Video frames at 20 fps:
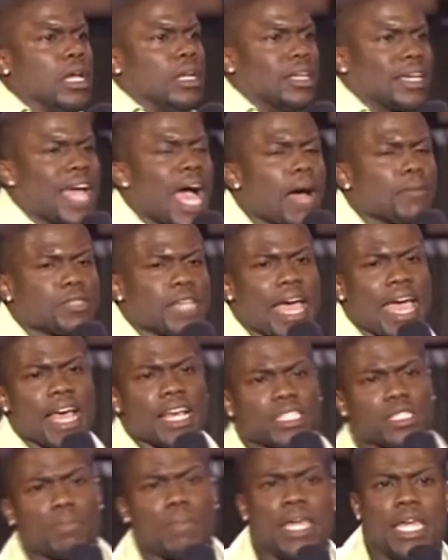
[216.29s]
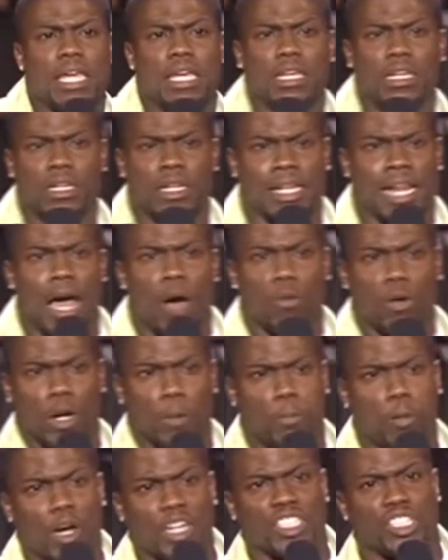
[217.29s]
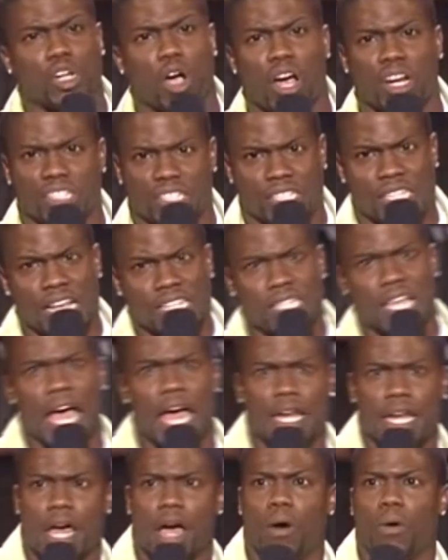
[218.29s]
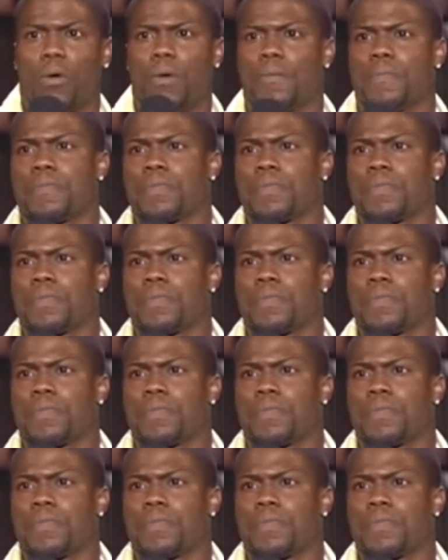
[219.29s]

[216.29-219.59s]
the cops asked me, did I want to press charges? That's how I know.